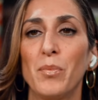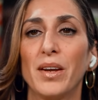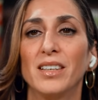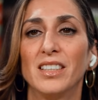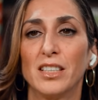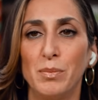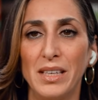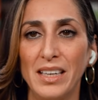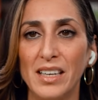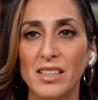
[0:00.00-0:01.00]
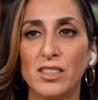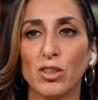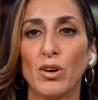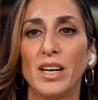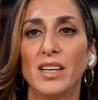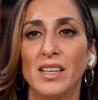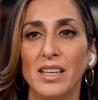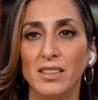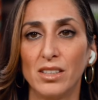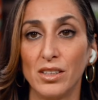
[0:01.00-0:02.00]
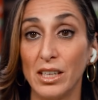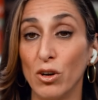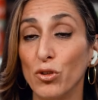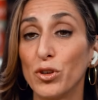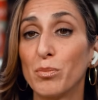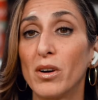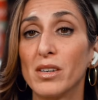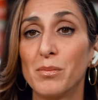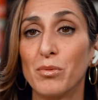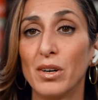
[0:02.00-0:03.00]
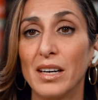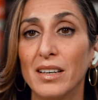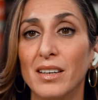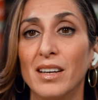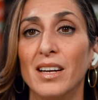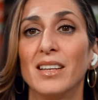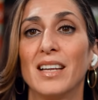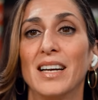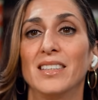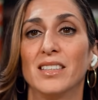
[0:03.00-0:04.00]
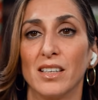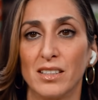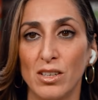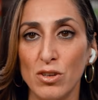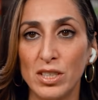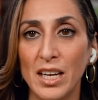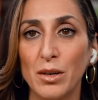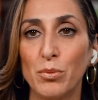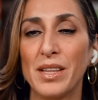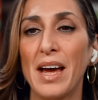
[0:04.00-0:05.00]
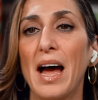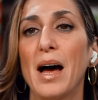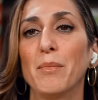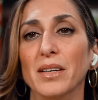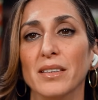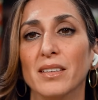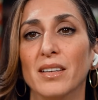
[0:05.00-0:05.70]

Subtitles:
Because it's being integrated into the older part of the brain that is associated with habit.